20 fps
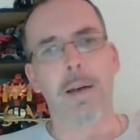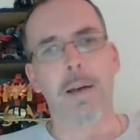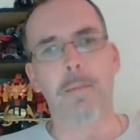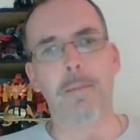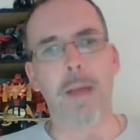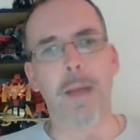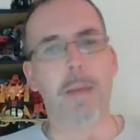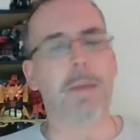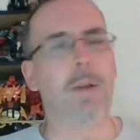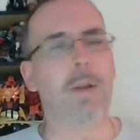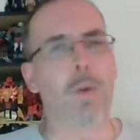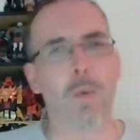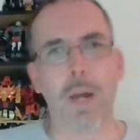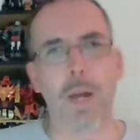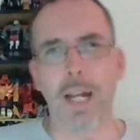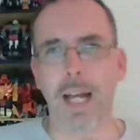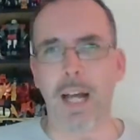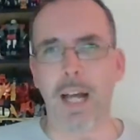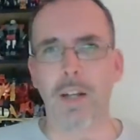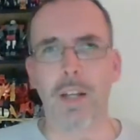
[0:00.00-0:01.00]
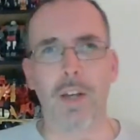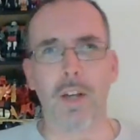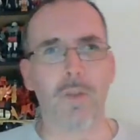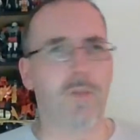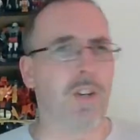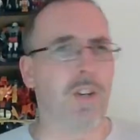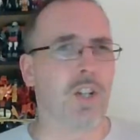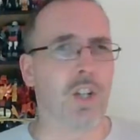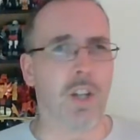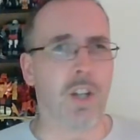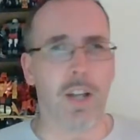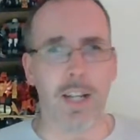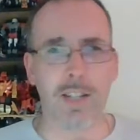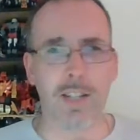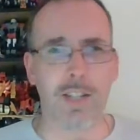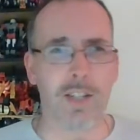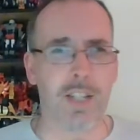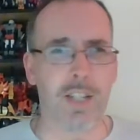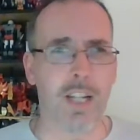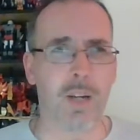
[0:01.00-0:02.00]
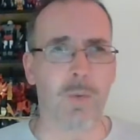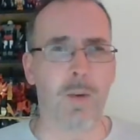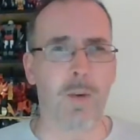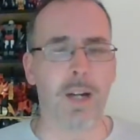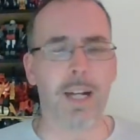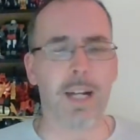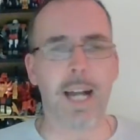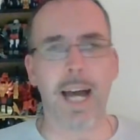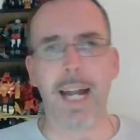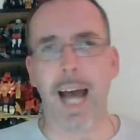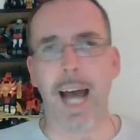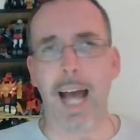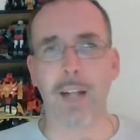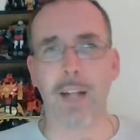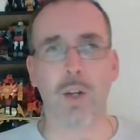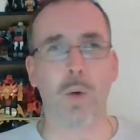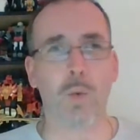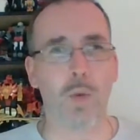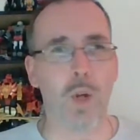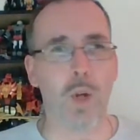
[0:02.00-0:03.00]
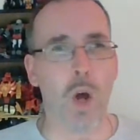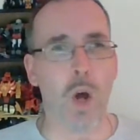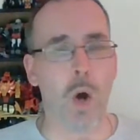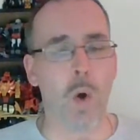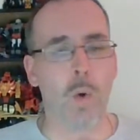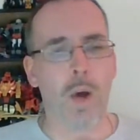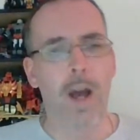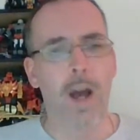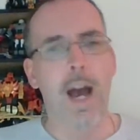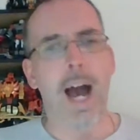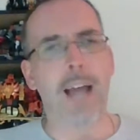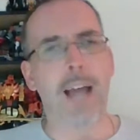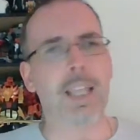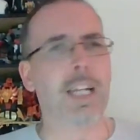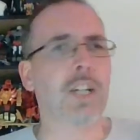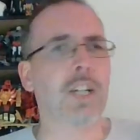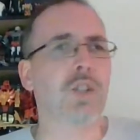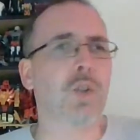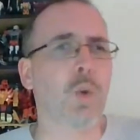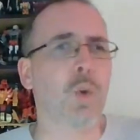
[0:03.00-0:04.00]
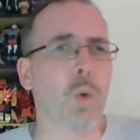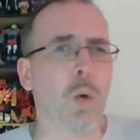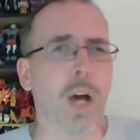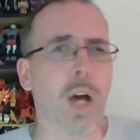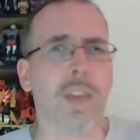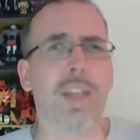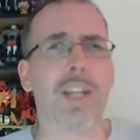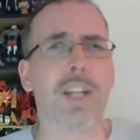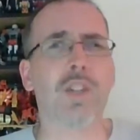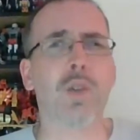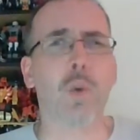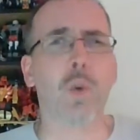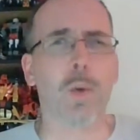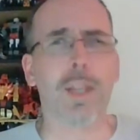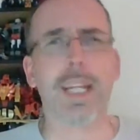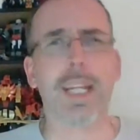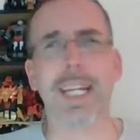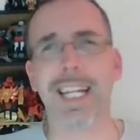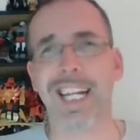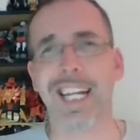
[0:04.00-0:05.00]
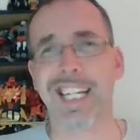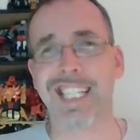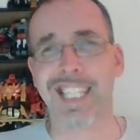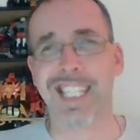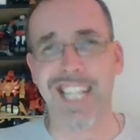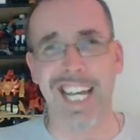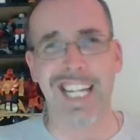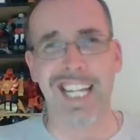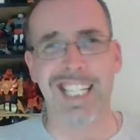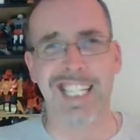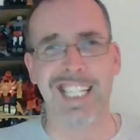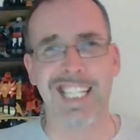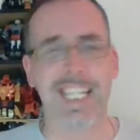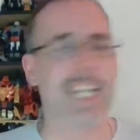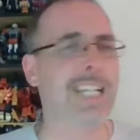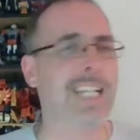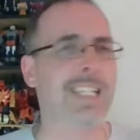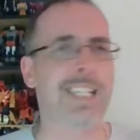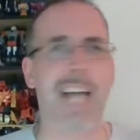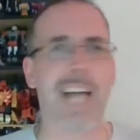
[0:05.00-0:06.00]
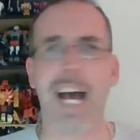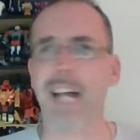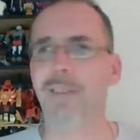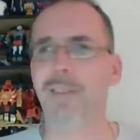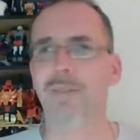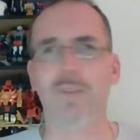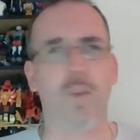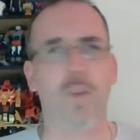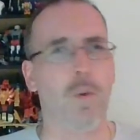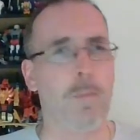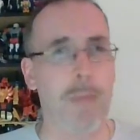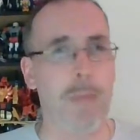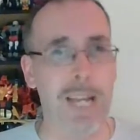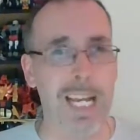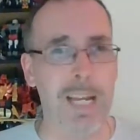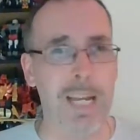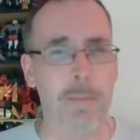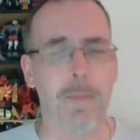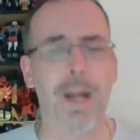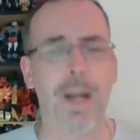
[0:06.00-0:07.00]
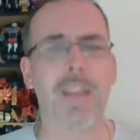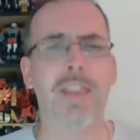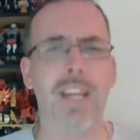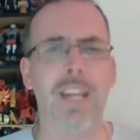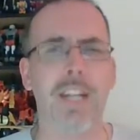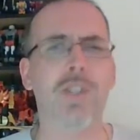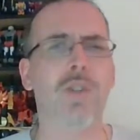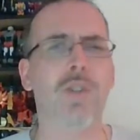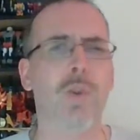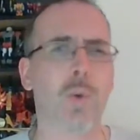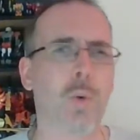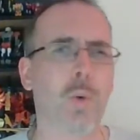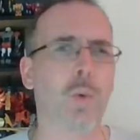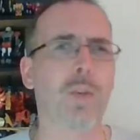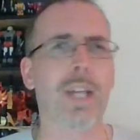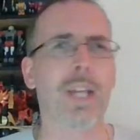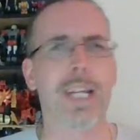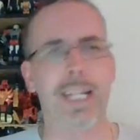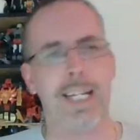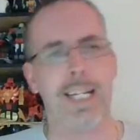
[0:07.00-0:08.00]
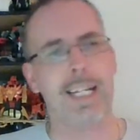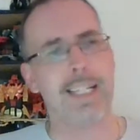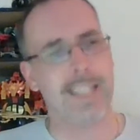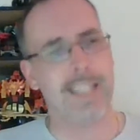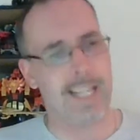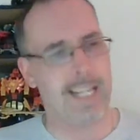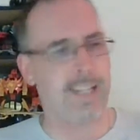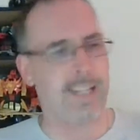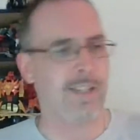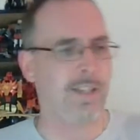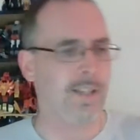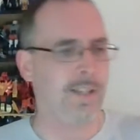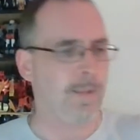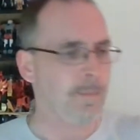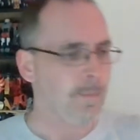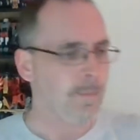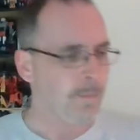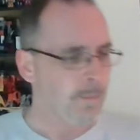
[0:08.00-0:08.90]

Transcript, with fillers: Maybe they were waiting on the official licensing and whatnot. I don't know. I think it's cool. I think it's cool that it exists. It's not for me, but I think it's cool that it exists.